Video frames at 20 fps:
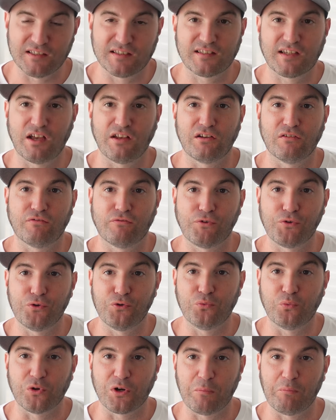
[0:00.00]
this kind of
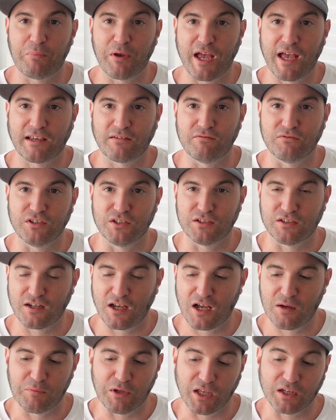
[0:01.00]
food when I'm back in Vietnam,